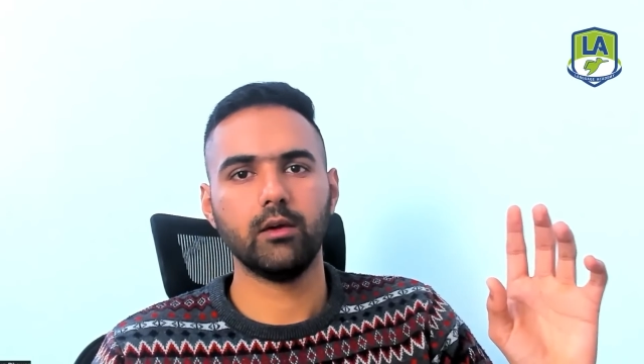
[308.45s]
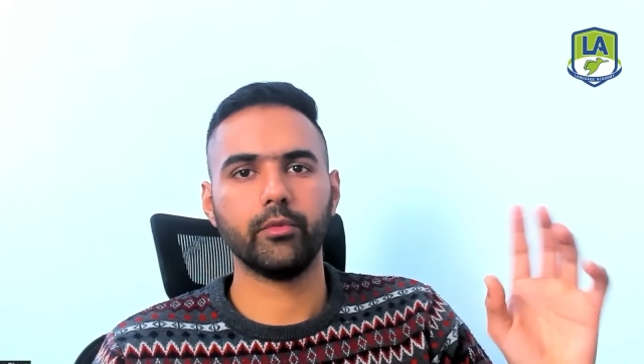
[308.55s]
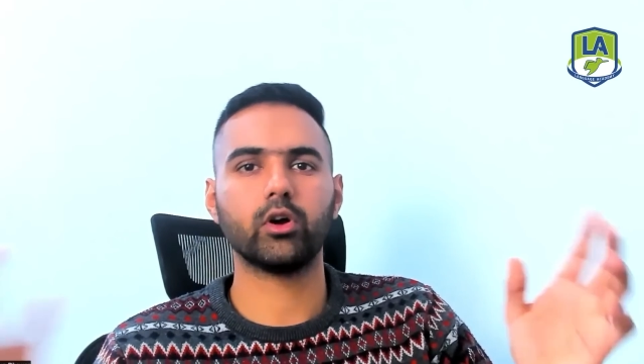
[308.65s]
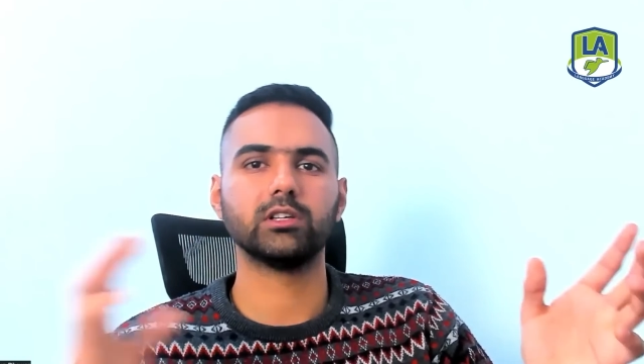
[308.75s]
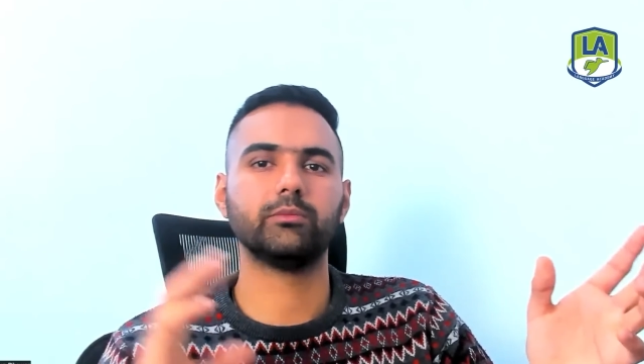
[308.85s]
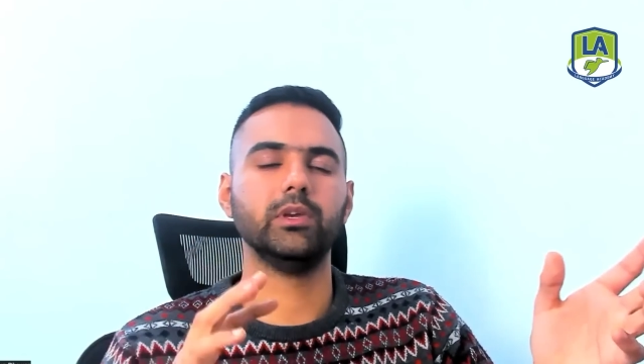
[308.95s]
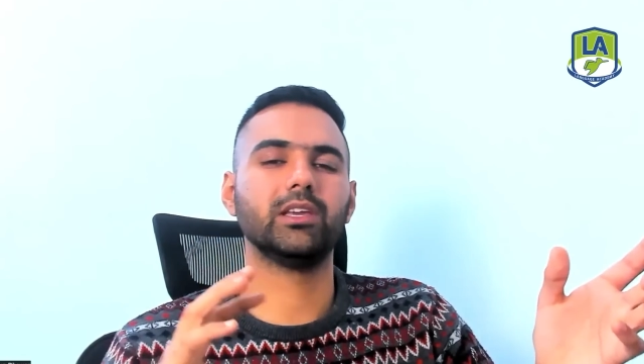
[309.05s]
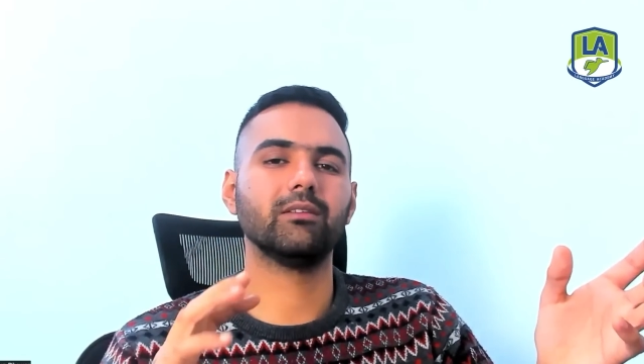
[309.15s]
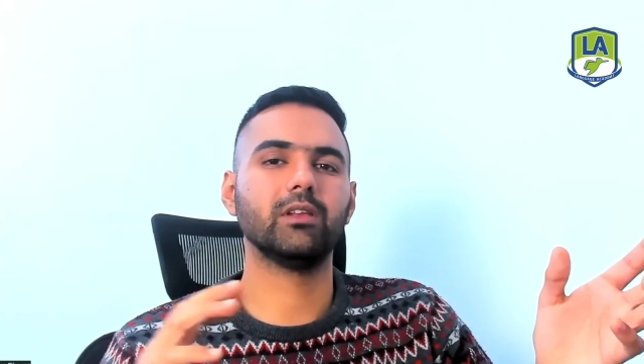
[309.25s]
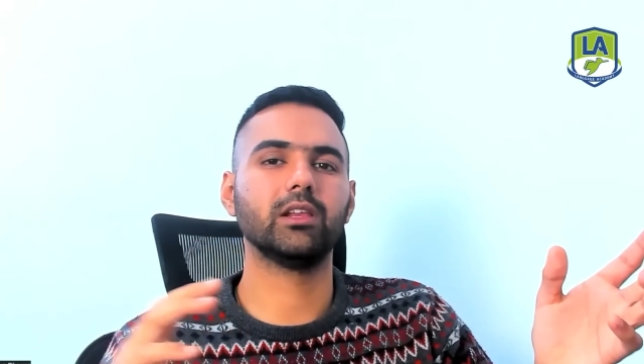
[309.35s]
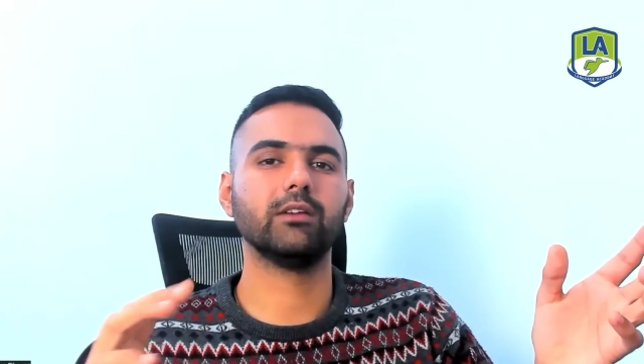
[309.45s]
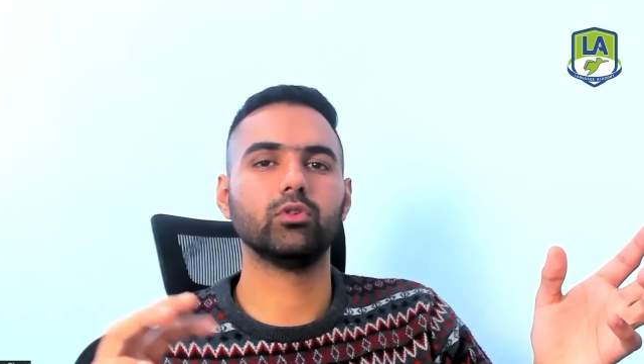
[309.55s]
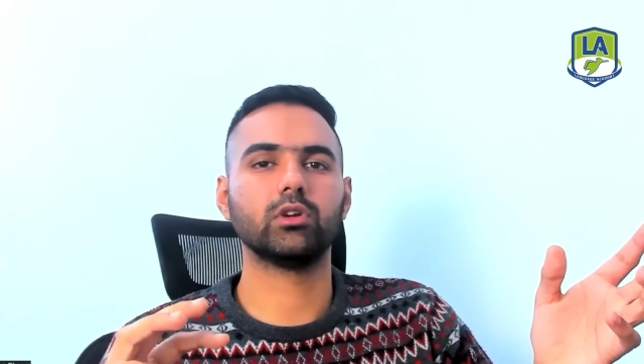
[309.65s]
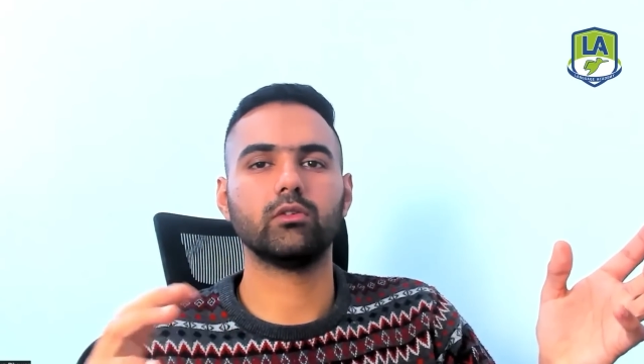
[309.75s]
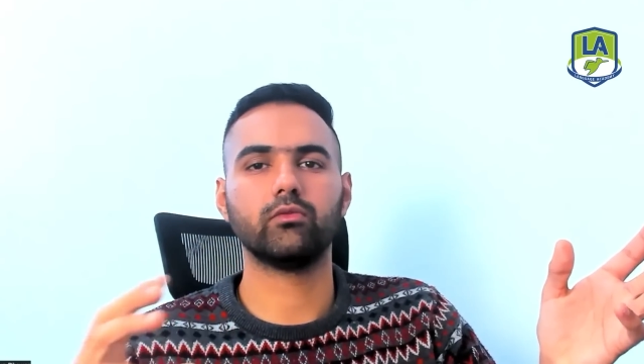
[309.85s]
because speaking will give
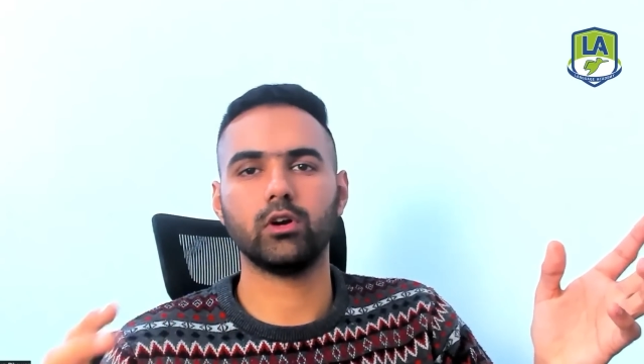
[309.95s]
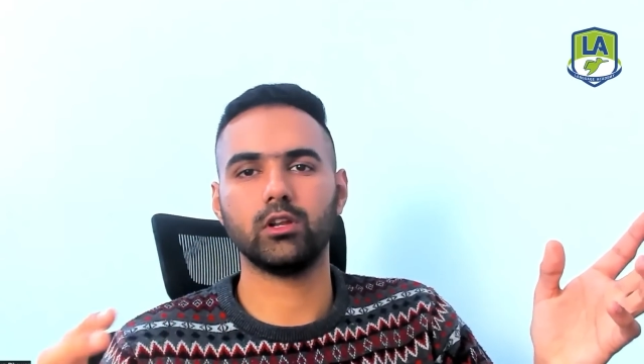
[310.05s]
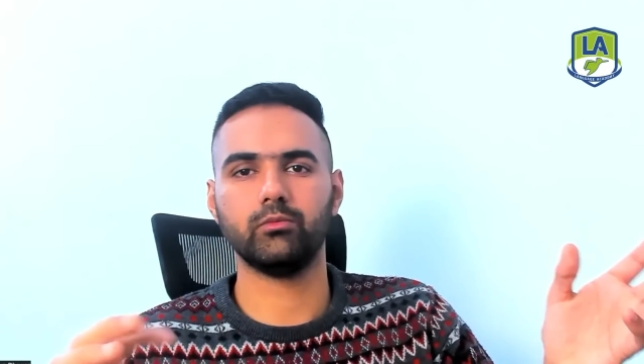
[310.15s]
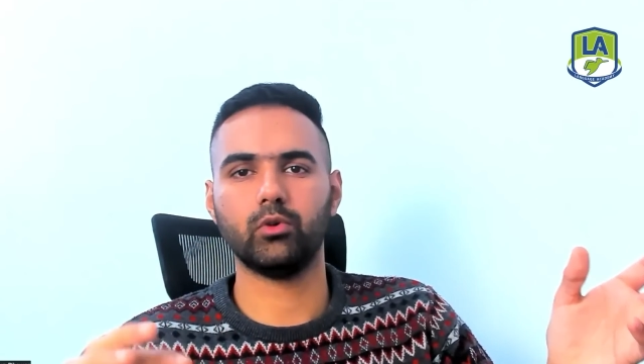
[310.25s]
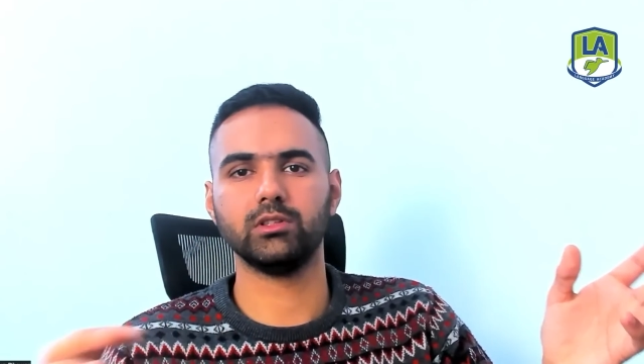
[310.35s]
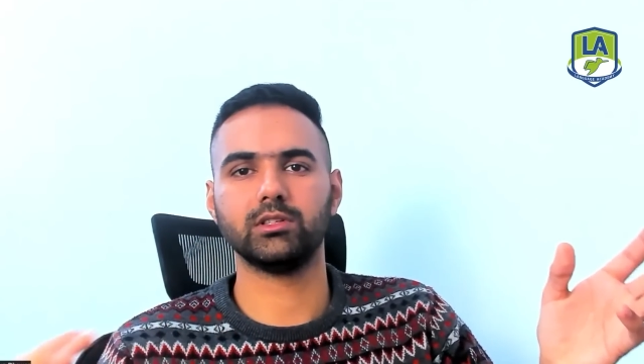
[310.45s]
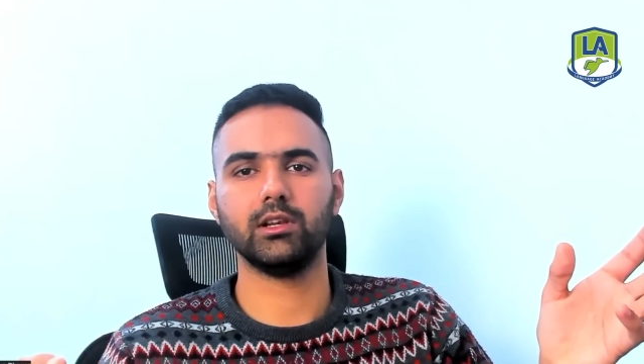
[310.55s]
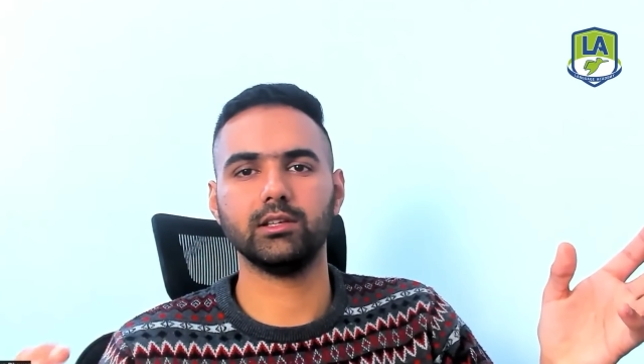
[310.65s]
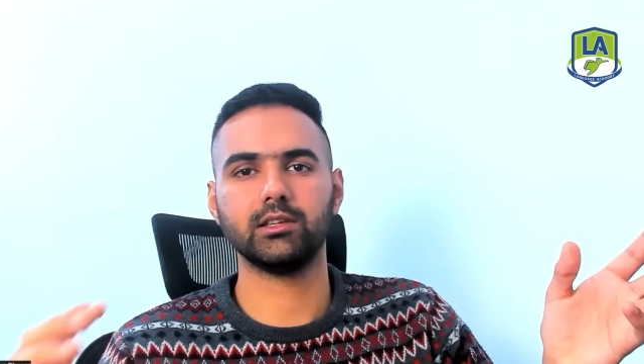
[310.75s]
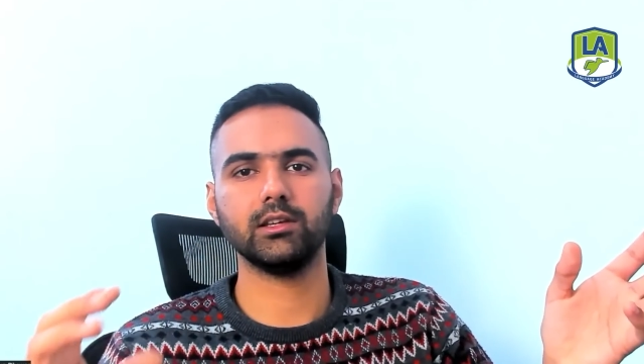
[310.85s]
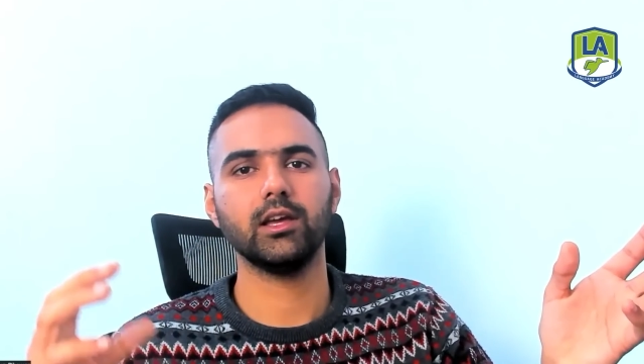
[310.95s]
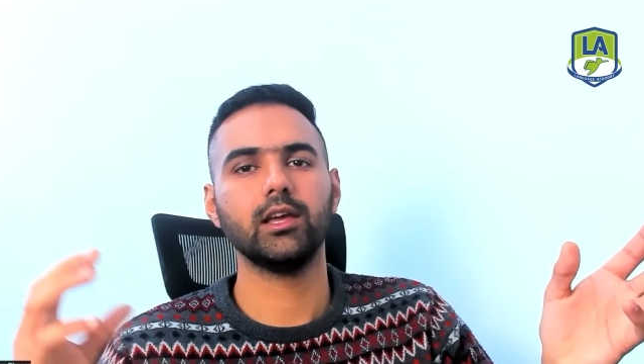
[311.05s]
you around 40 points in listening,